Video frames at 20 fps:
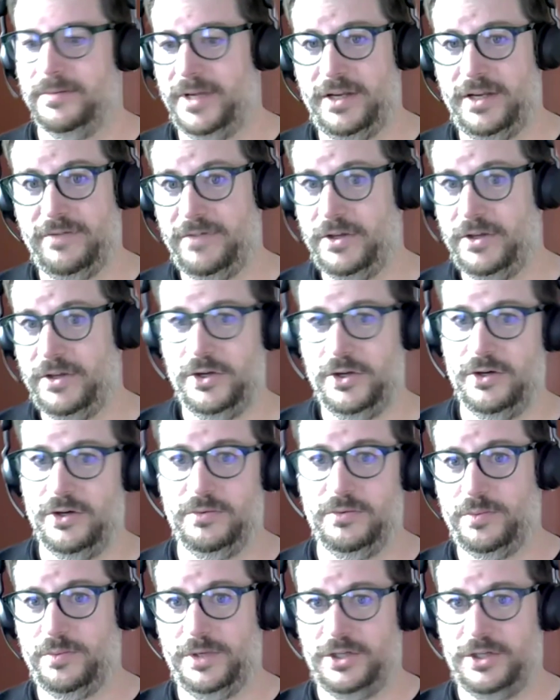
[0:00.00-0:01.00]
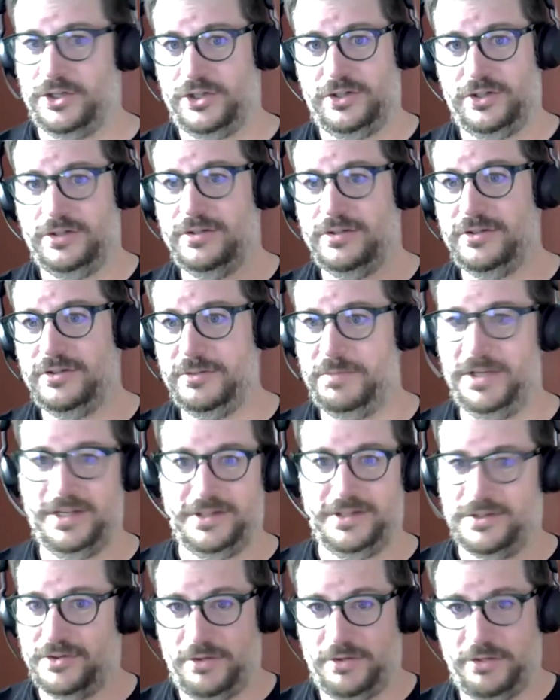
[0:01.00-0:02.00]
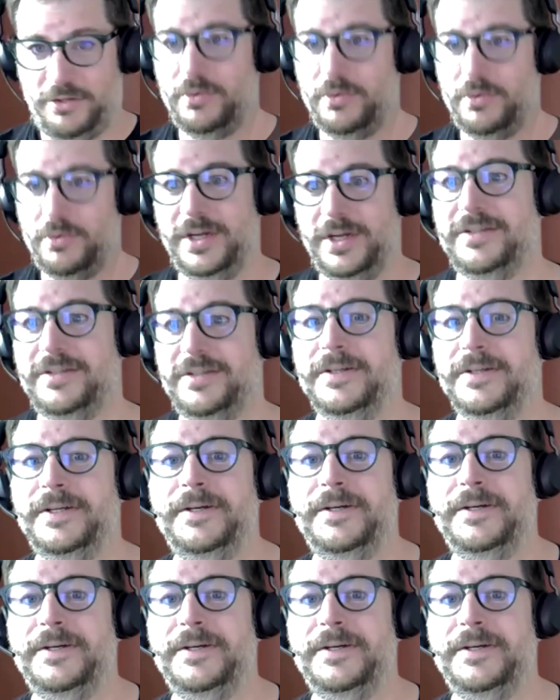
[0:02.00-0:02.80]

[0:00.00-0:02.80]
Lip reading: made a video which speaks through it.